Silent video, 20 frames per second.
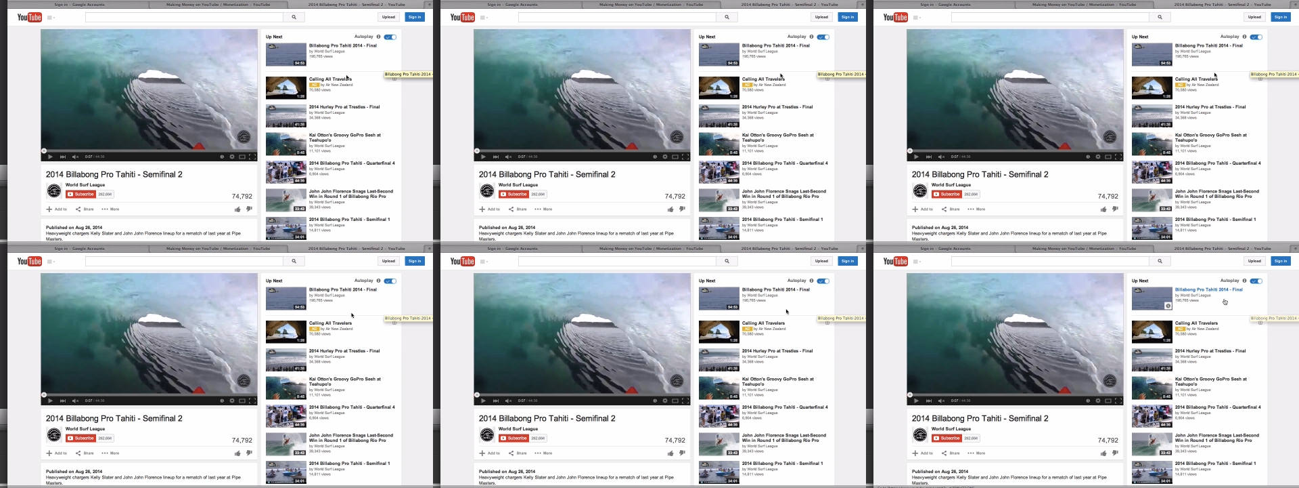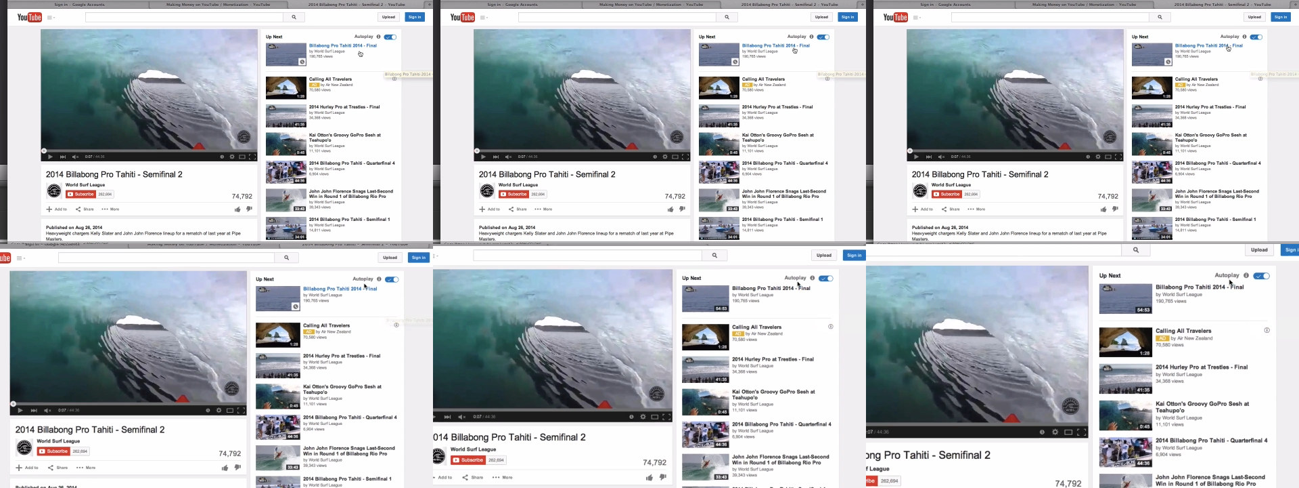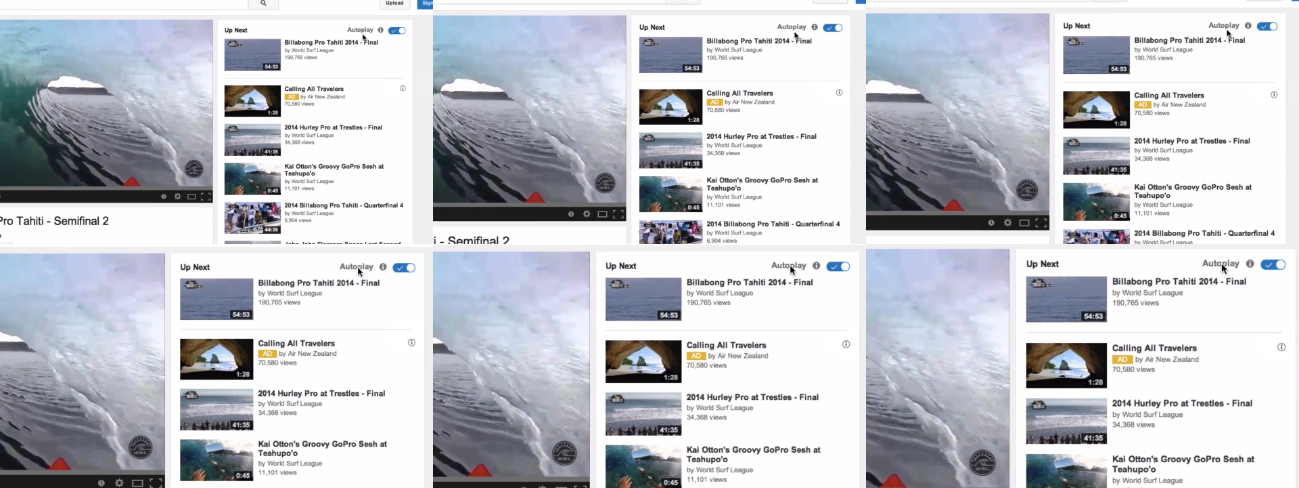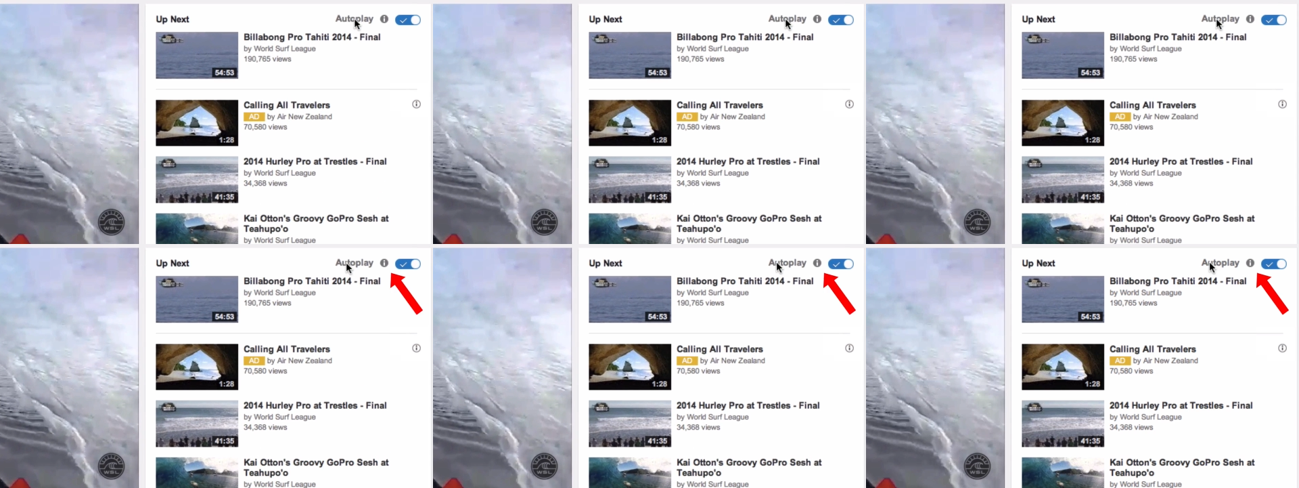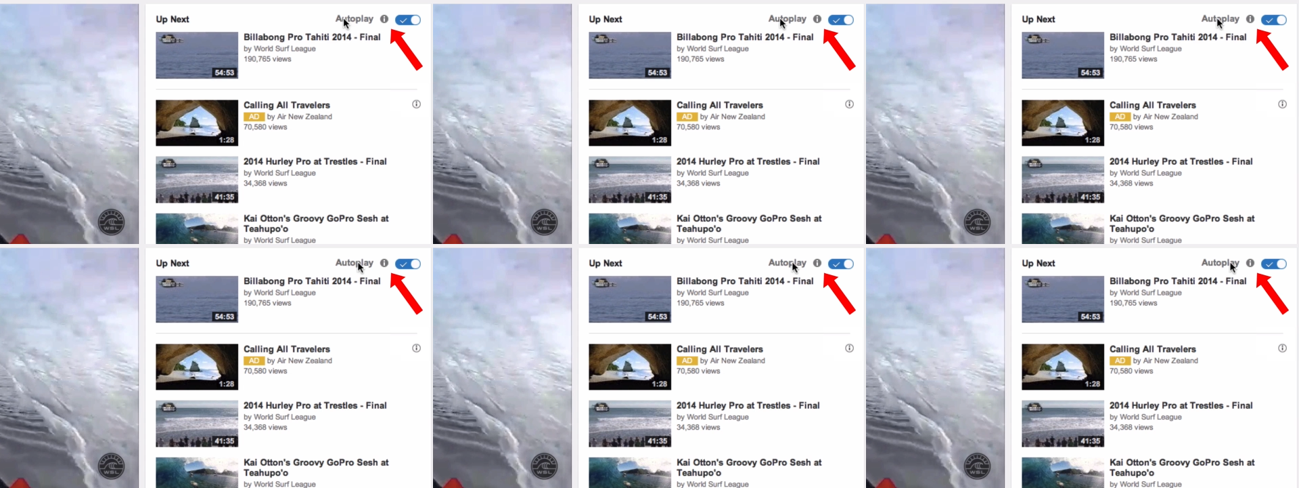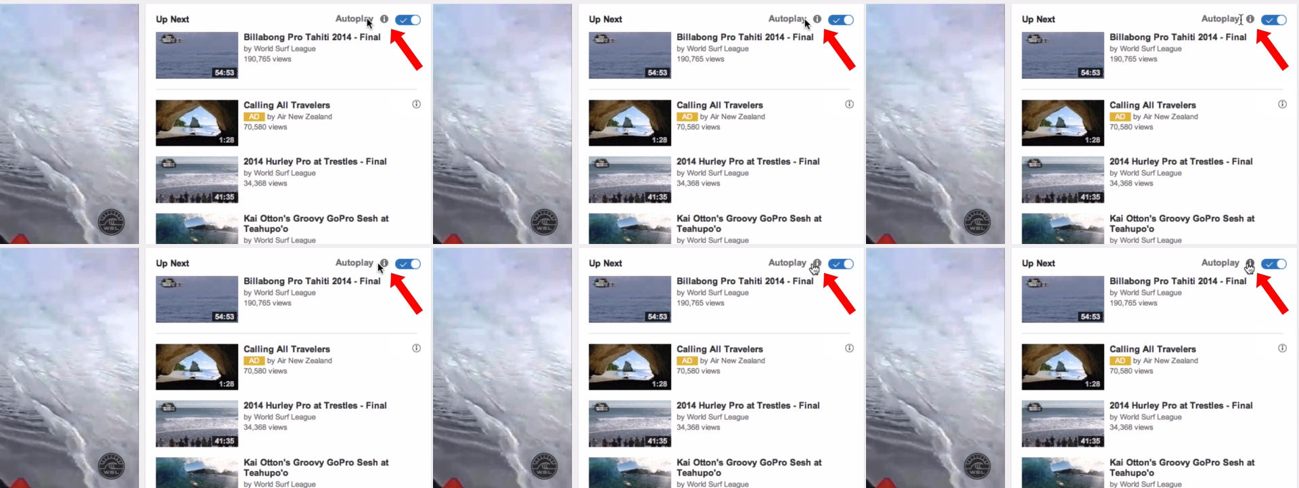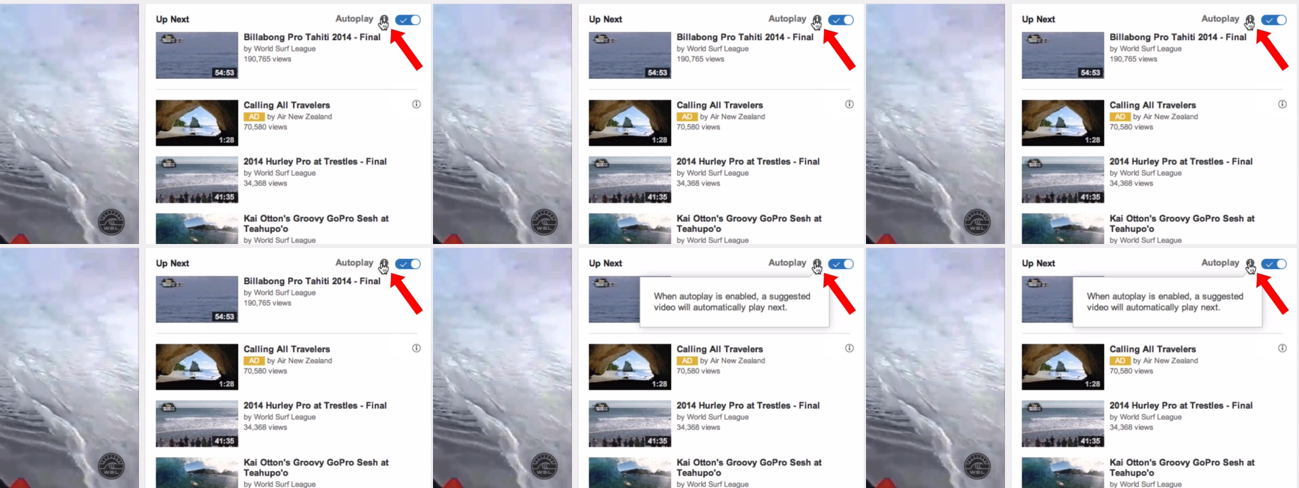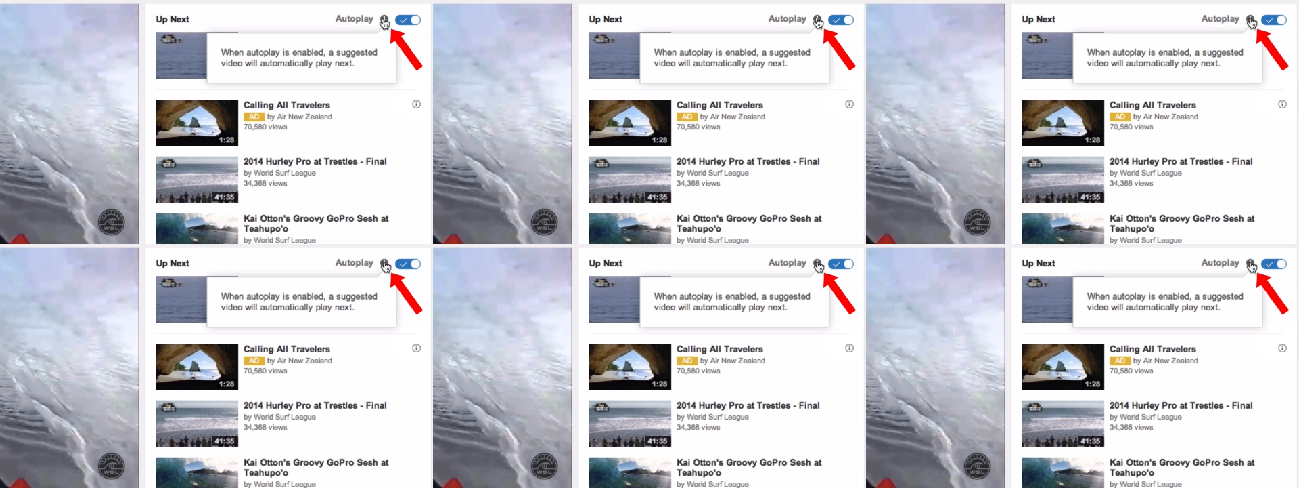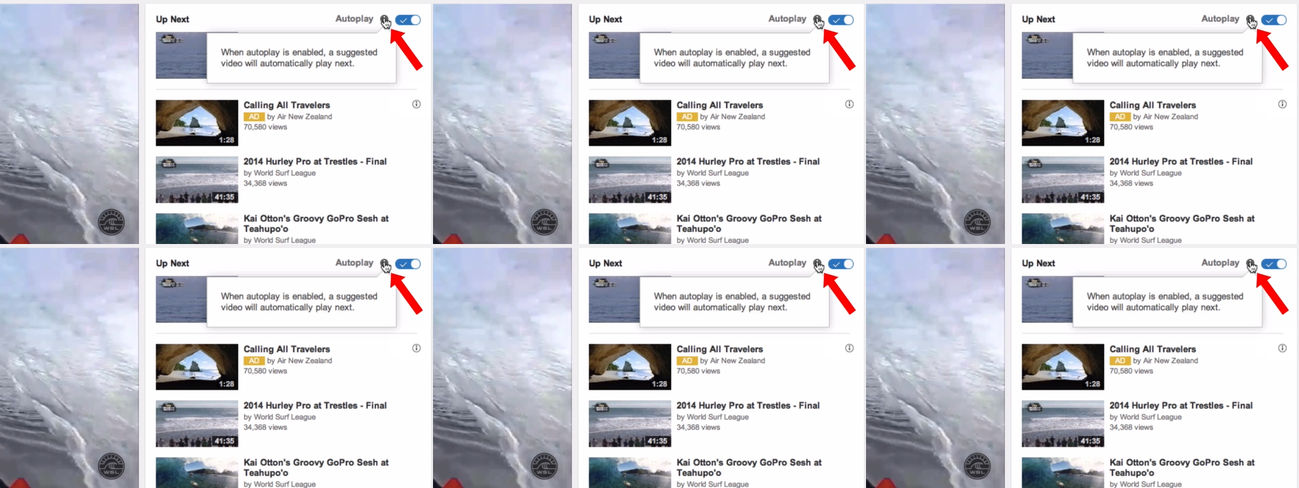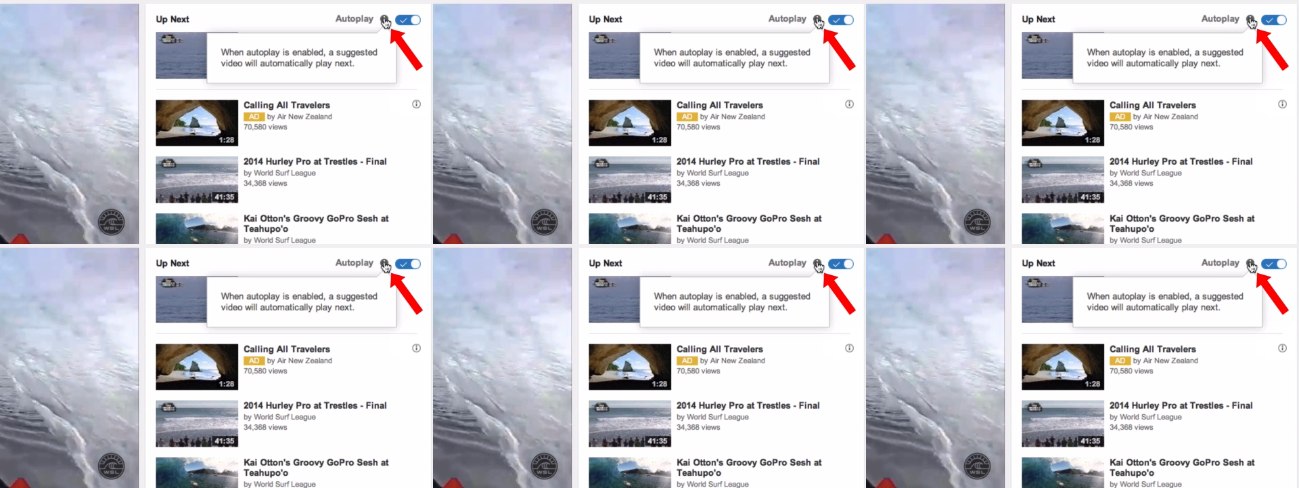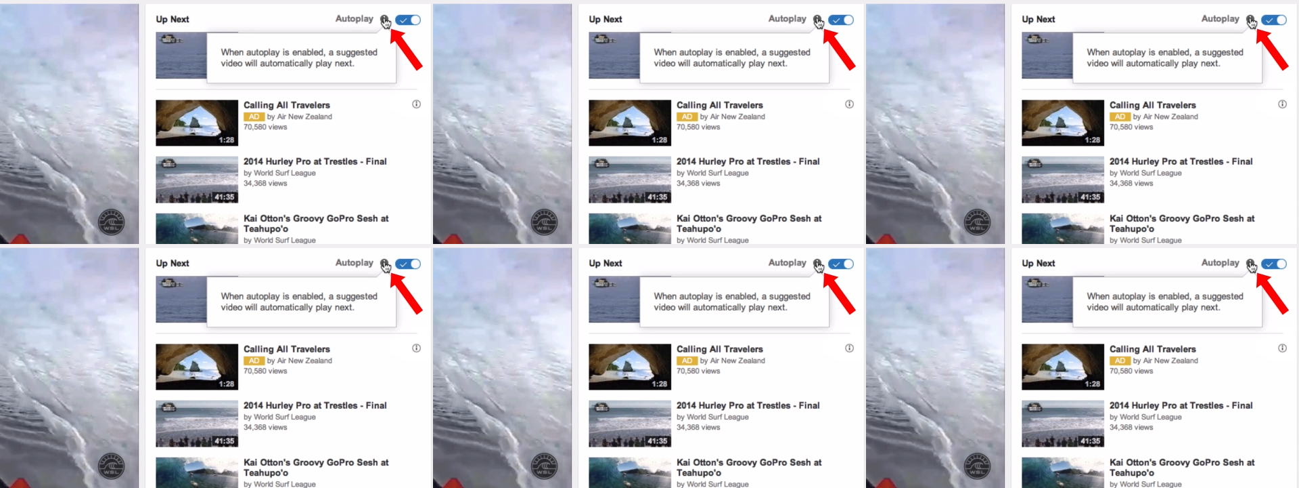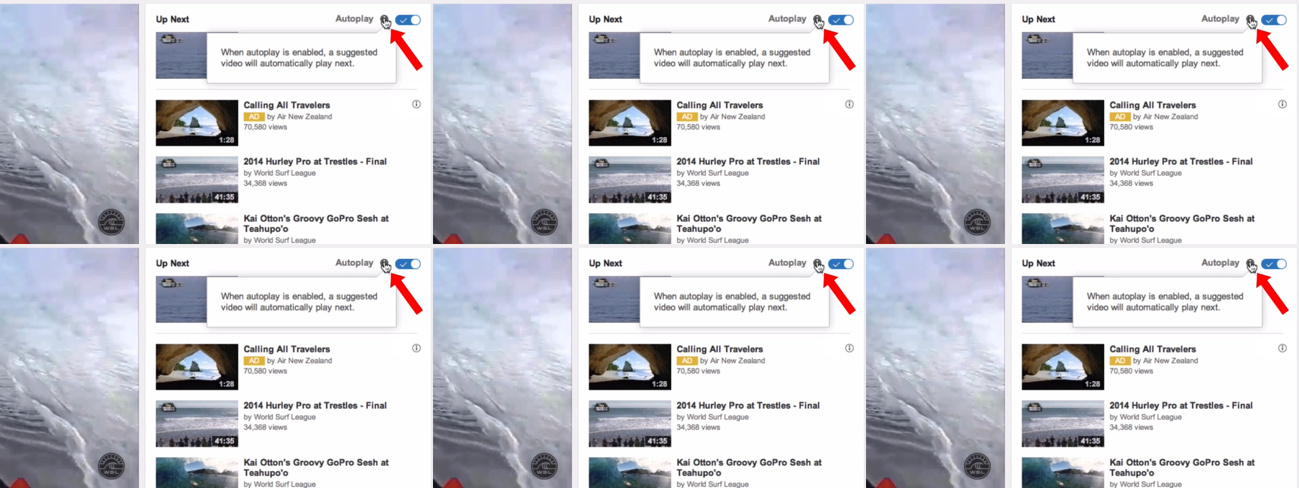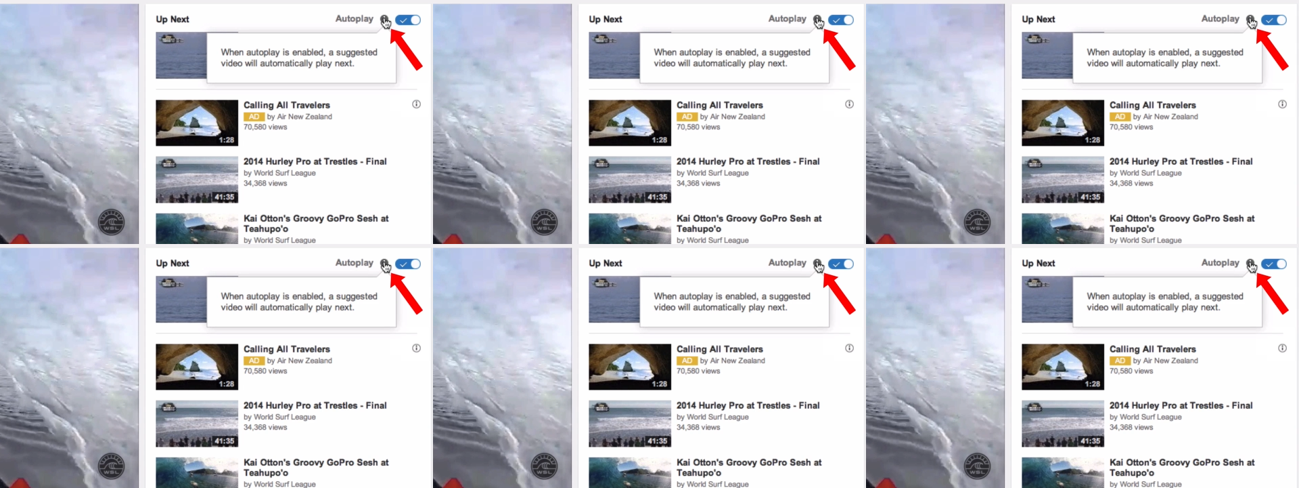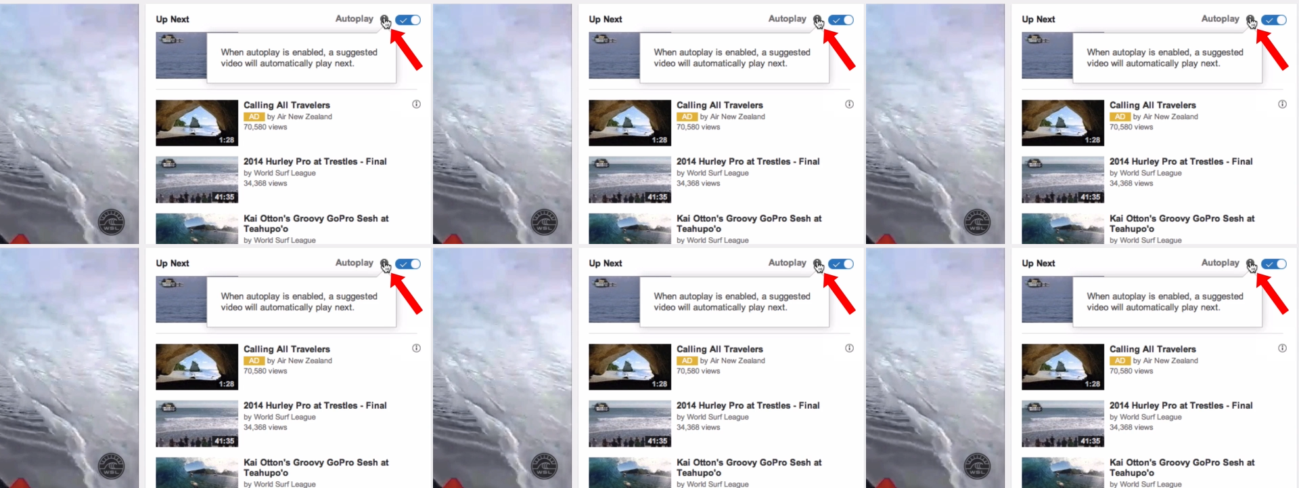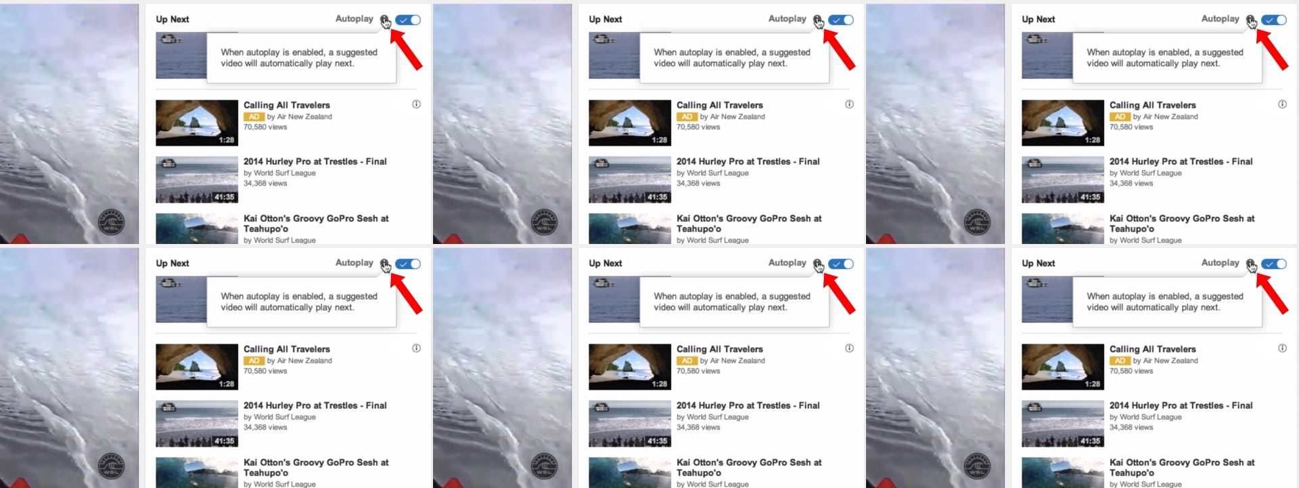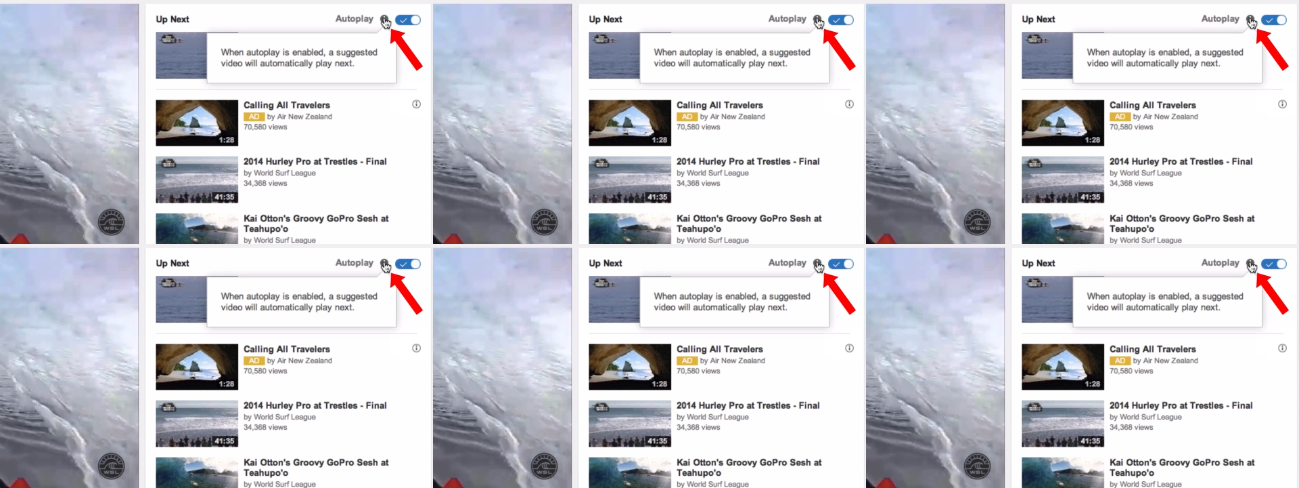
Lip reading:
No face is visible, so there are no lips to read.